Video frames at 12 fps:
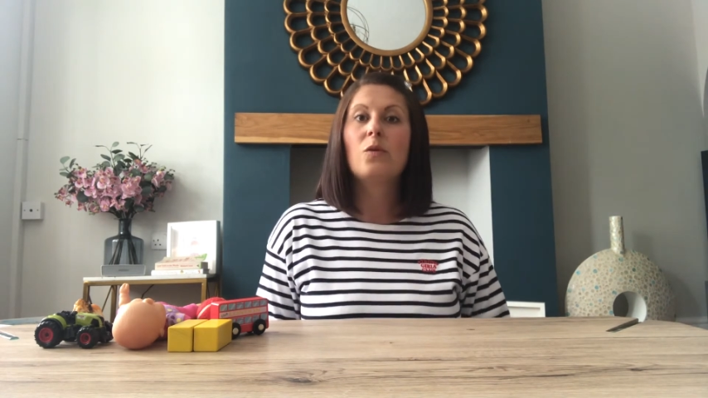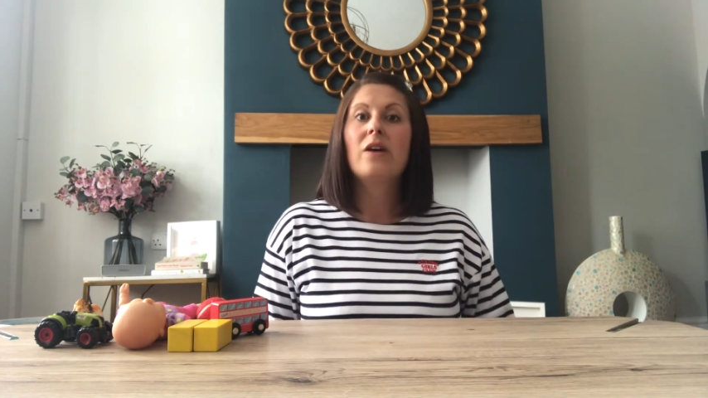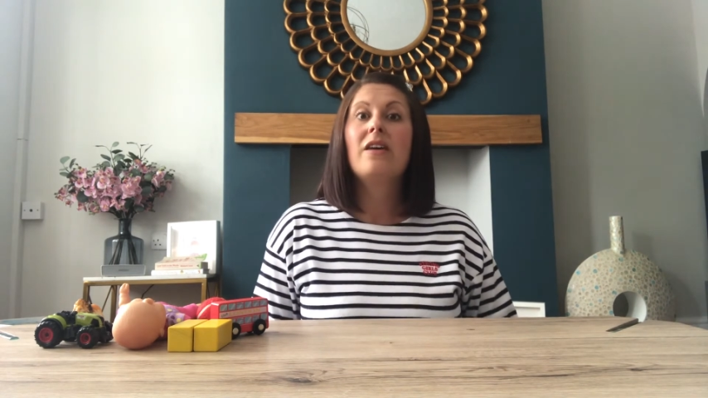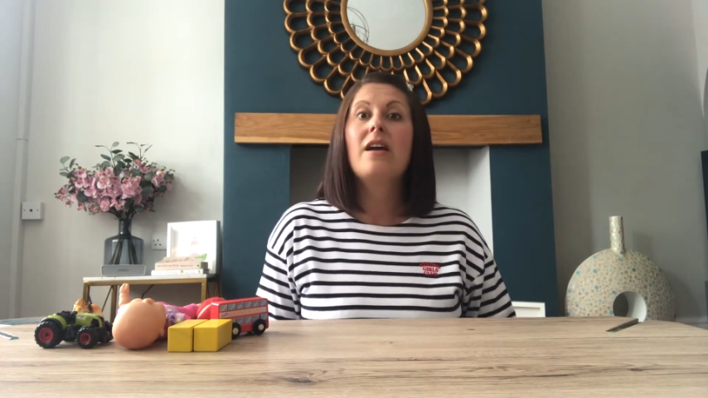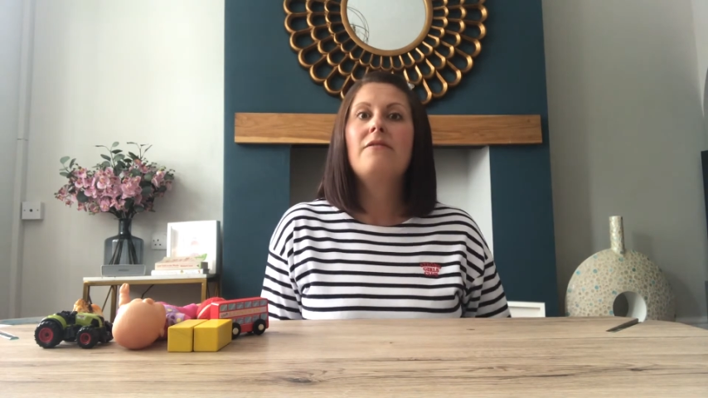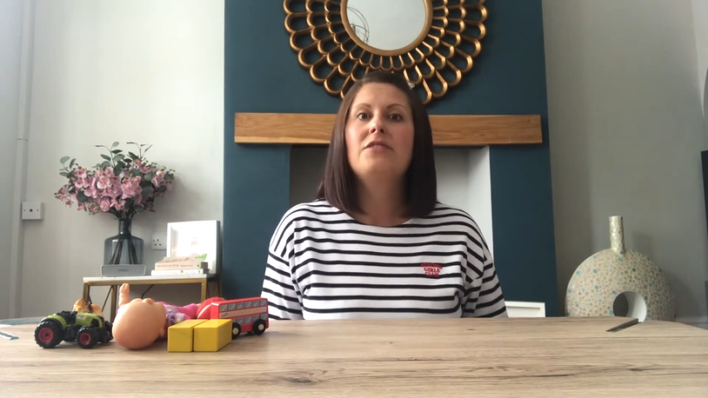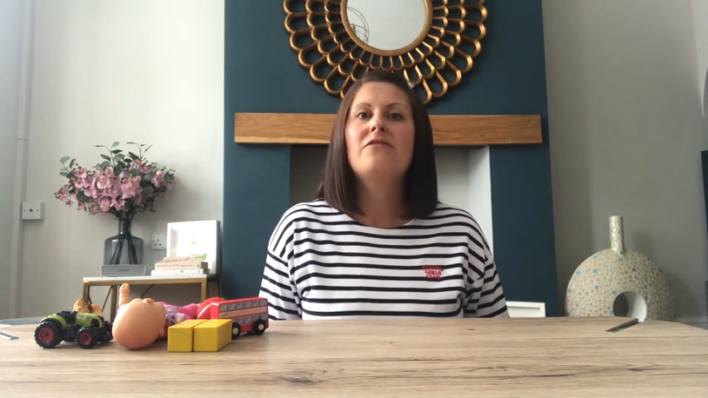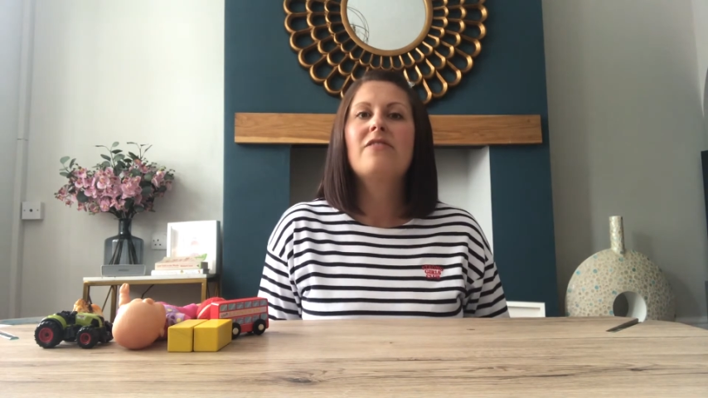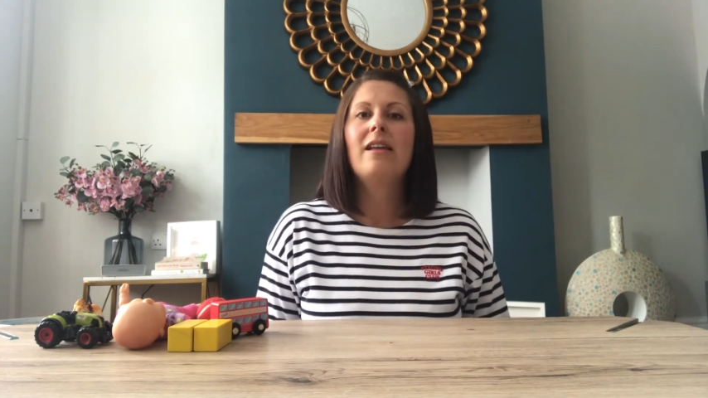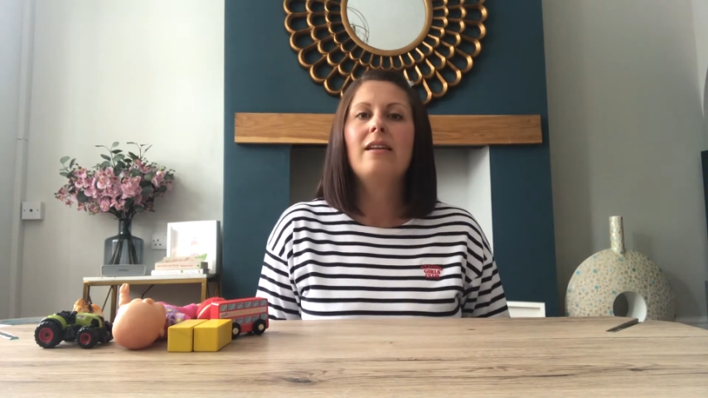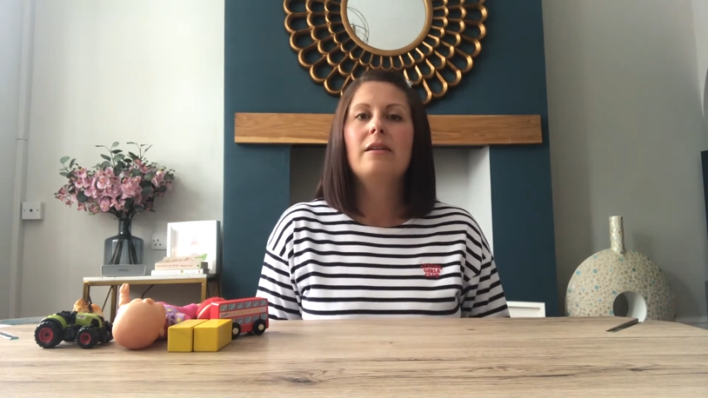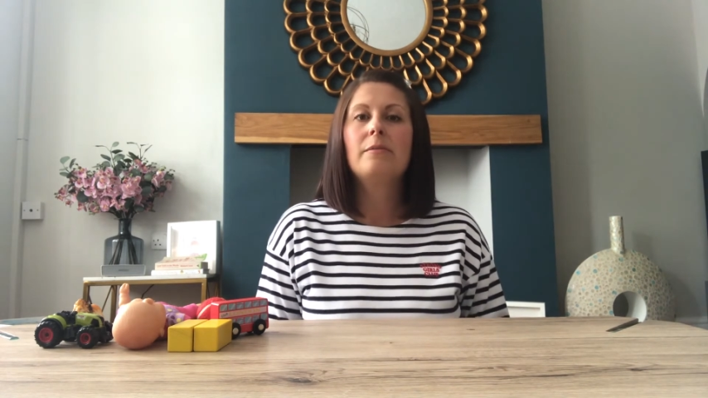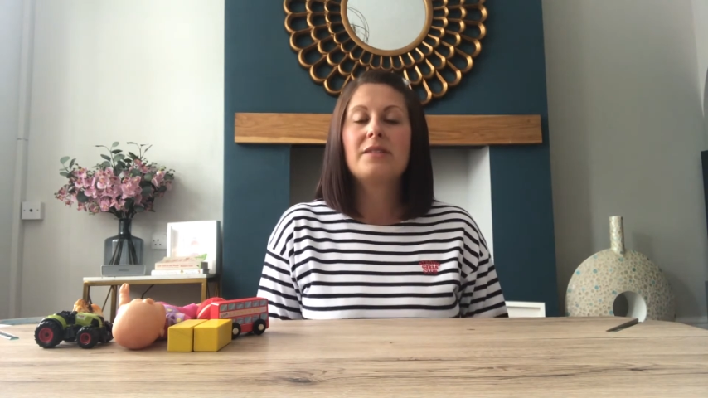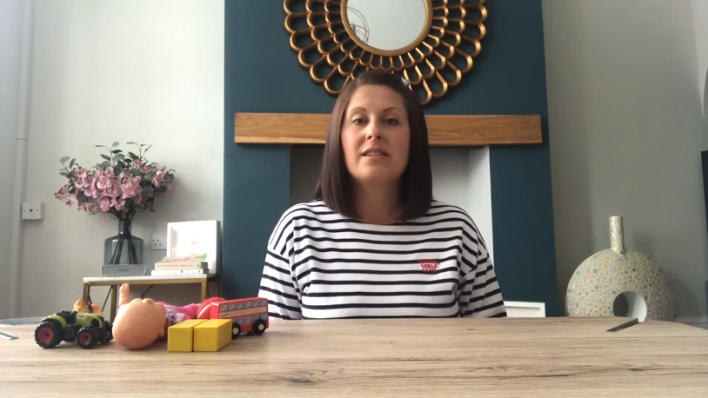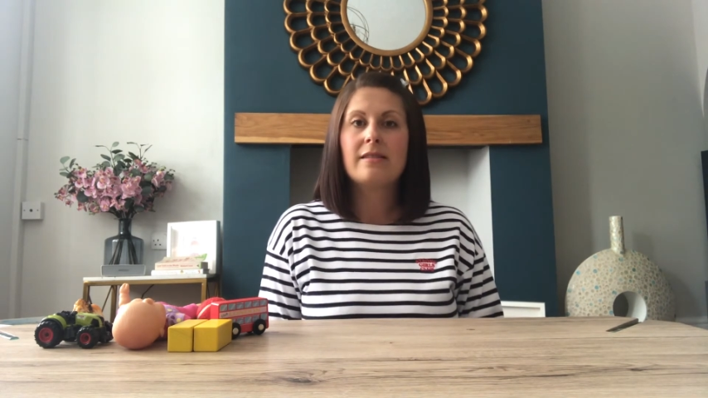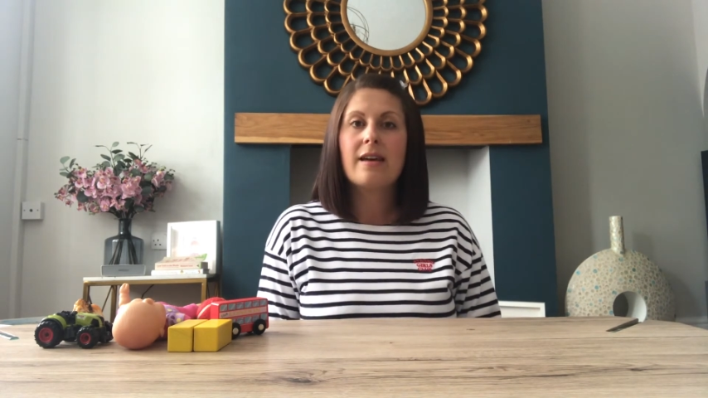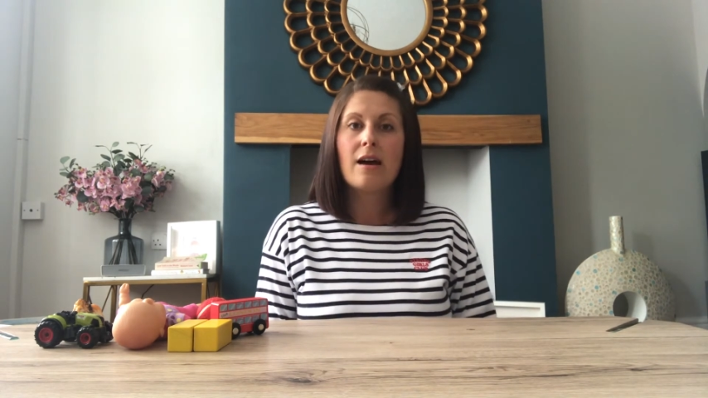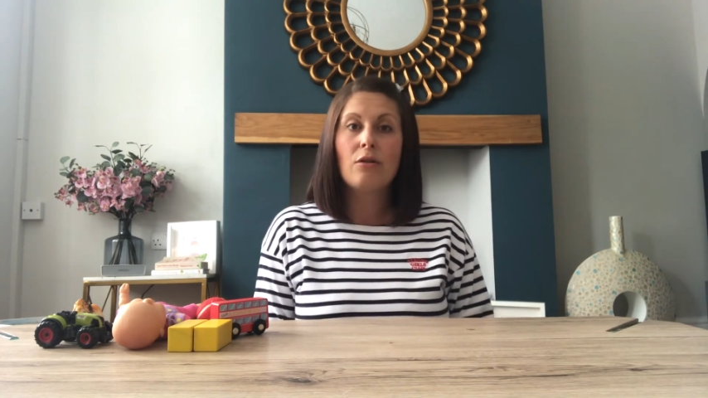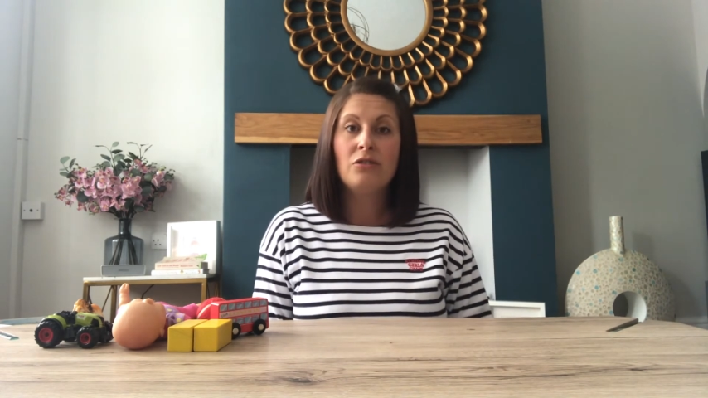where they've developed their